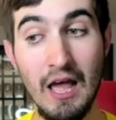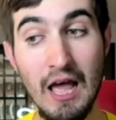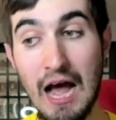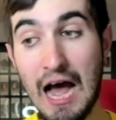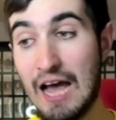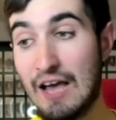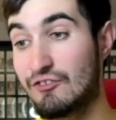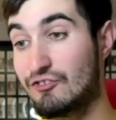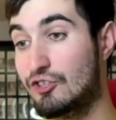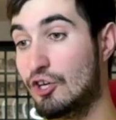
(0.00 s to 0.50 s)

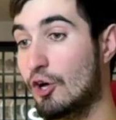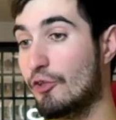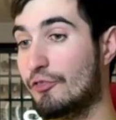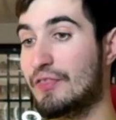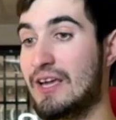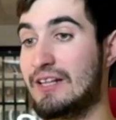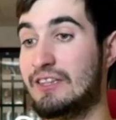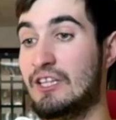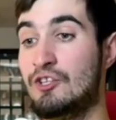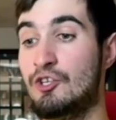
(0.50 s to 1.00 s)
I still
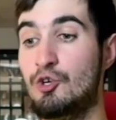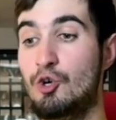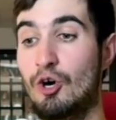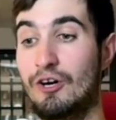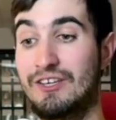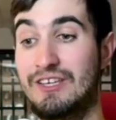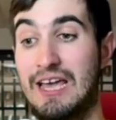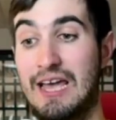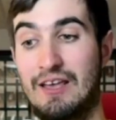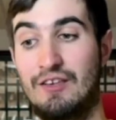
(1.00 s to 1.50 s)
think the New
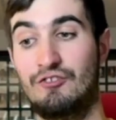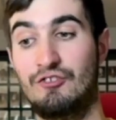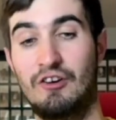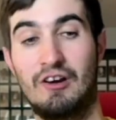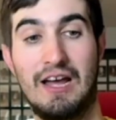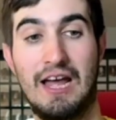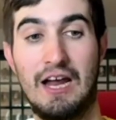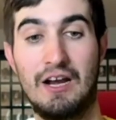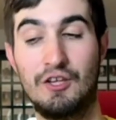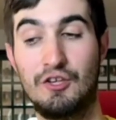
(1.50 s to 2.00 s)
York Yankees are
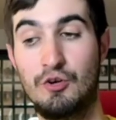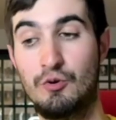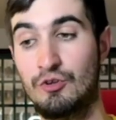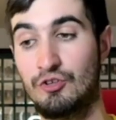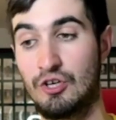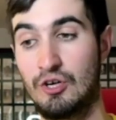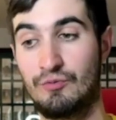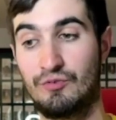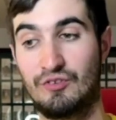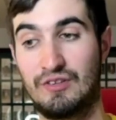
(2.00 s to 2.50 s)
ahead of you in
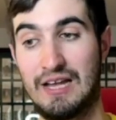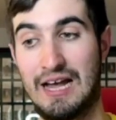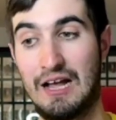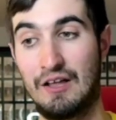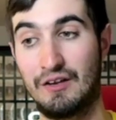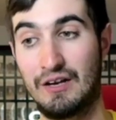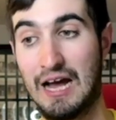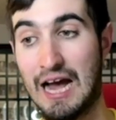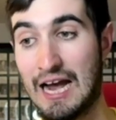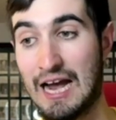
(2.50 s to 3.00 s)
terms of
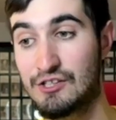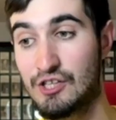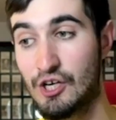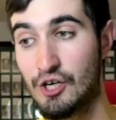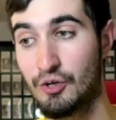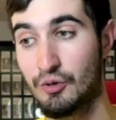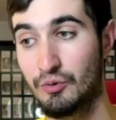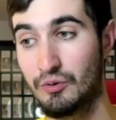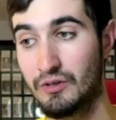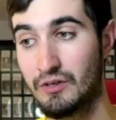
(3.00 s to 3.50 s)
talent. I
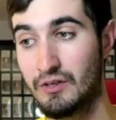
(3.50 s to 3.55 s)
do.